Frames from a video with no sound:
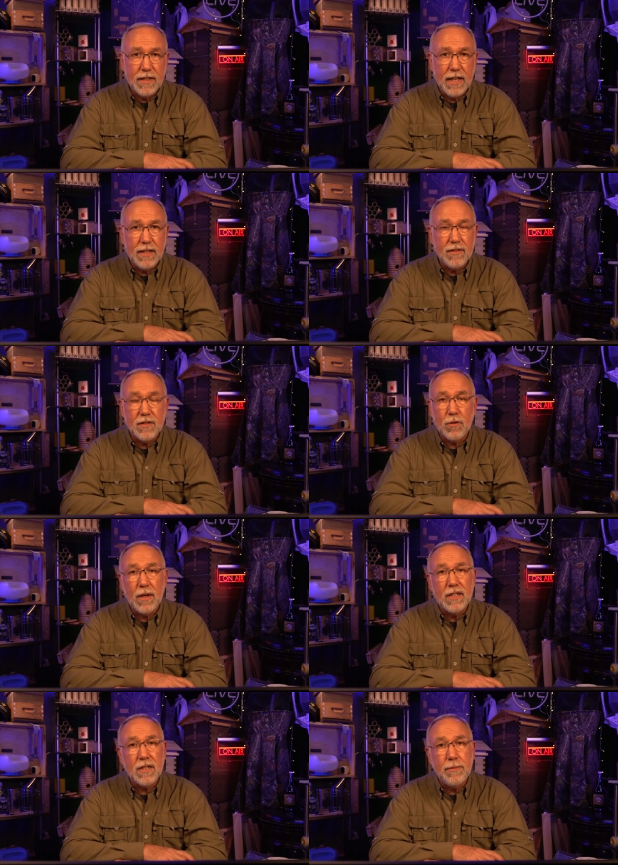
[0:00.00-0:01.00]
And this is a
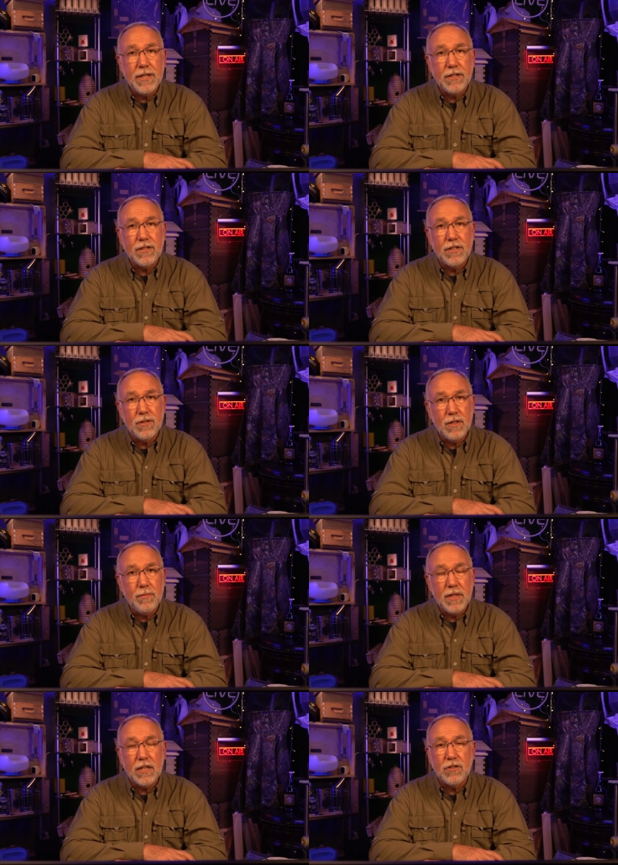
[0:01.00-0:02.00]
great time of year to do it
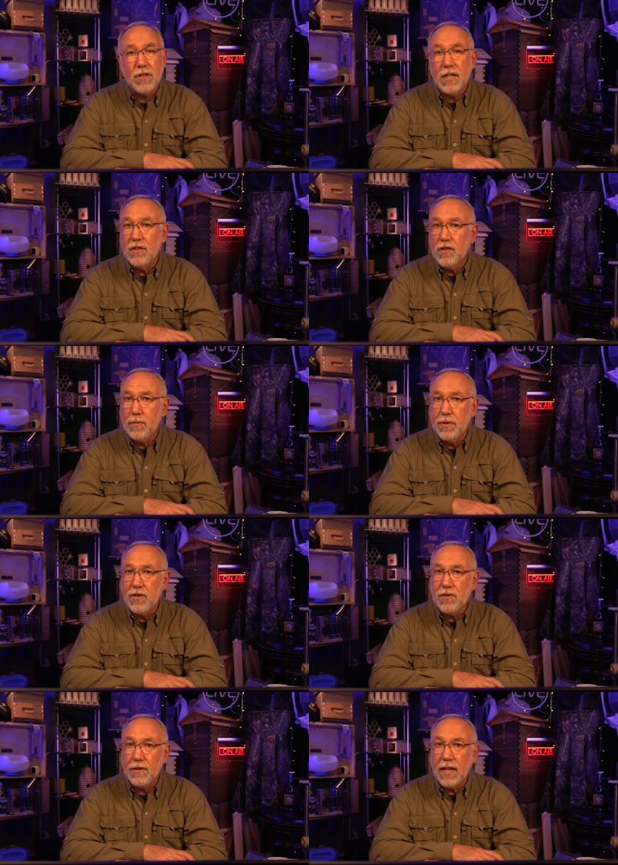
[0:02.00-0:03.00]
because your honey
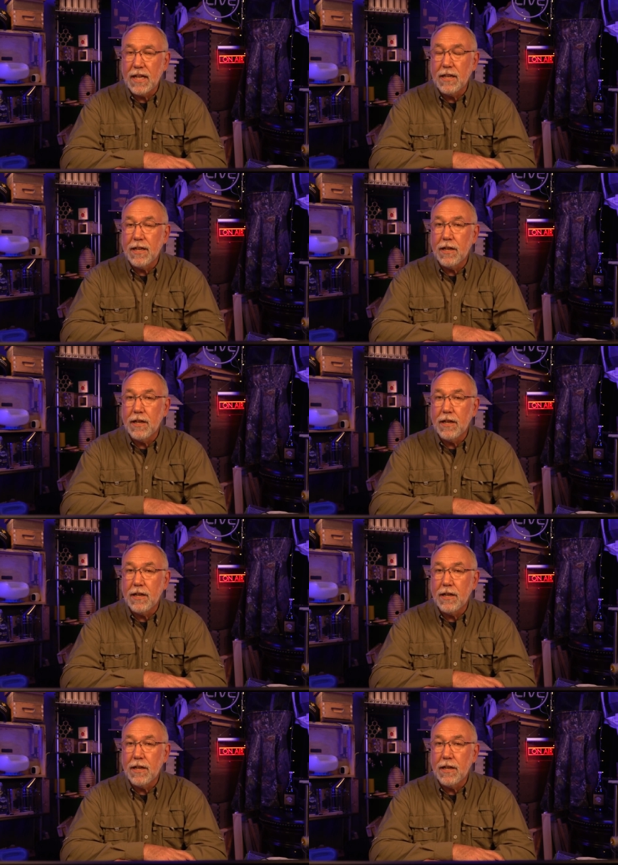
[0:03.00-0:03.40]
supers are likely